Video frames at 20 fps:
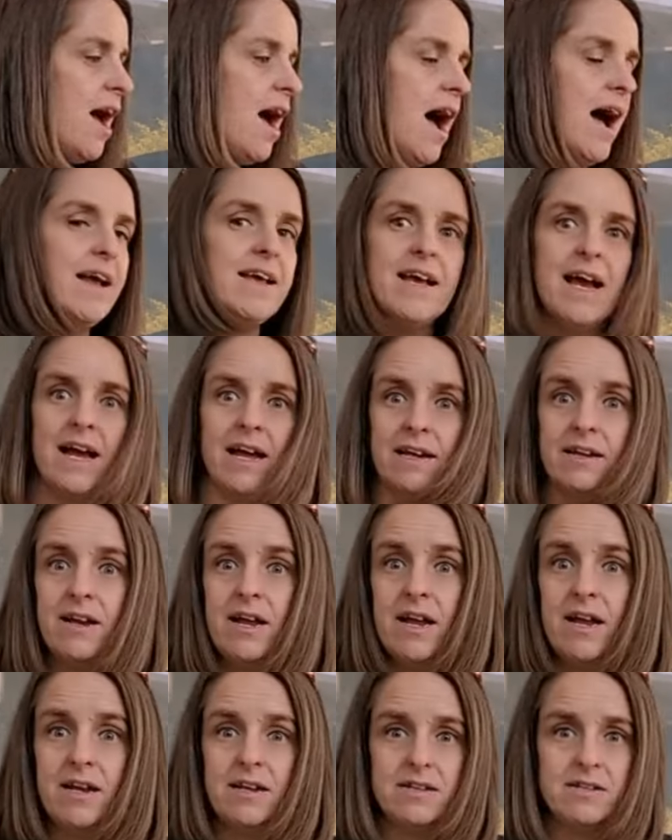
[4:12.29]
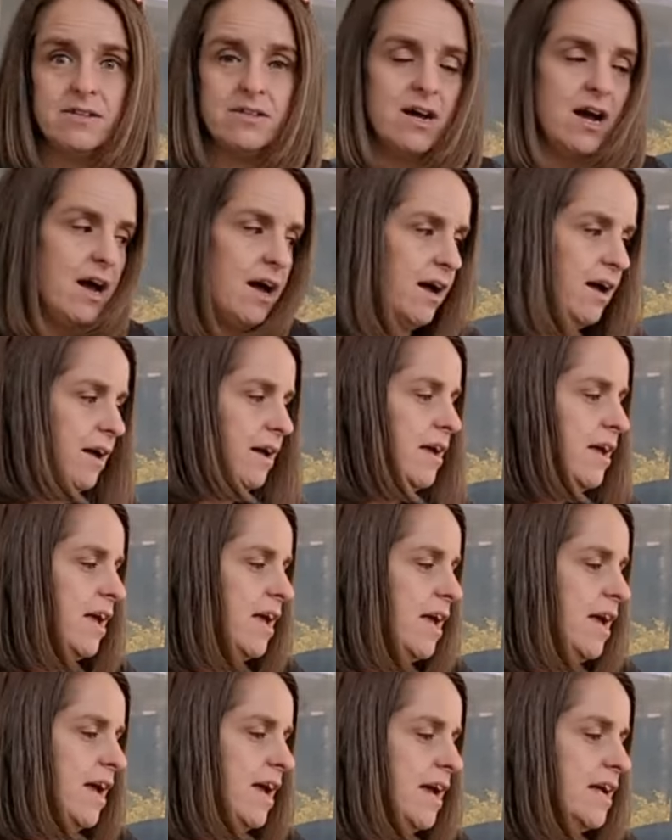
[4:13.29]
Again, it's
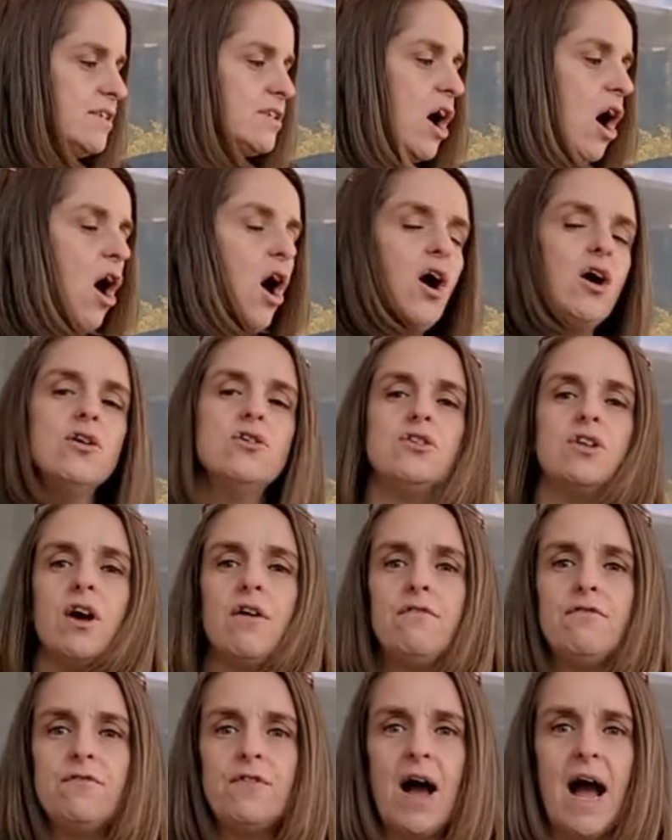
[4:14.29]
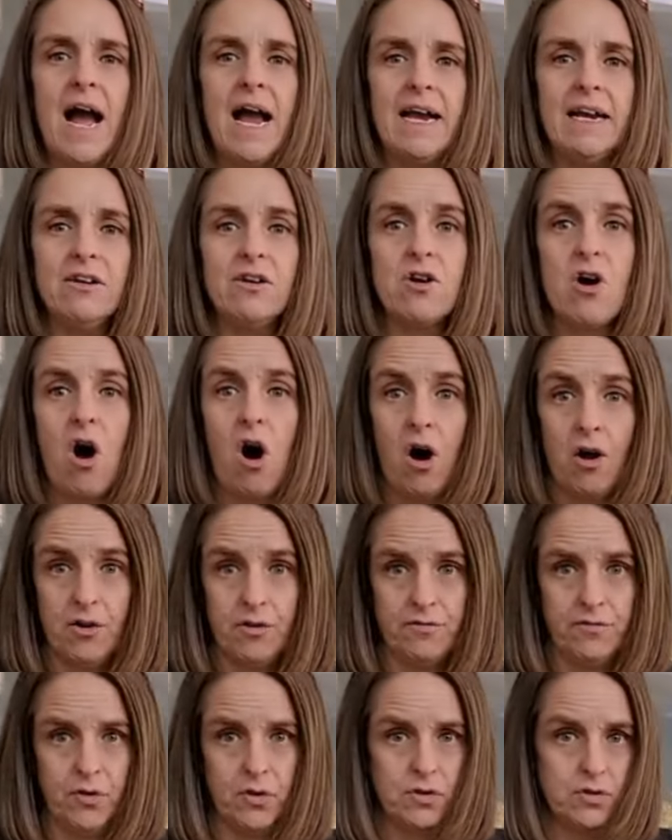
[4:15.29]
hard to find
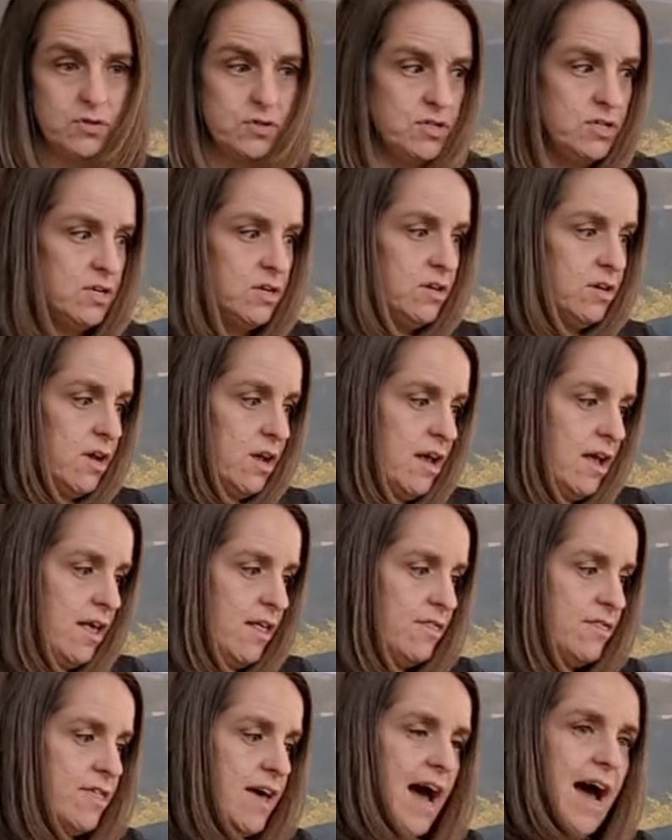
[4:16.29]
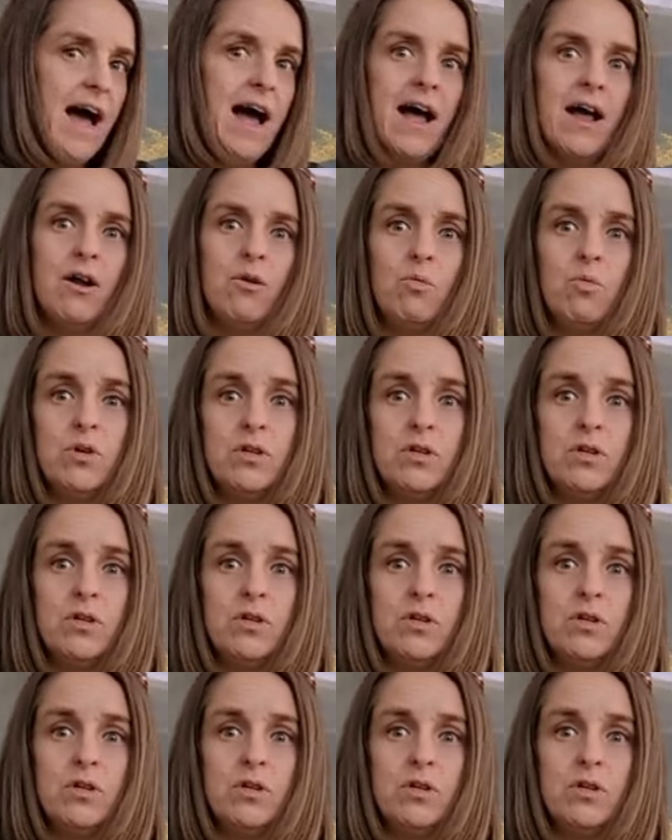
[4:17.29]
conifers that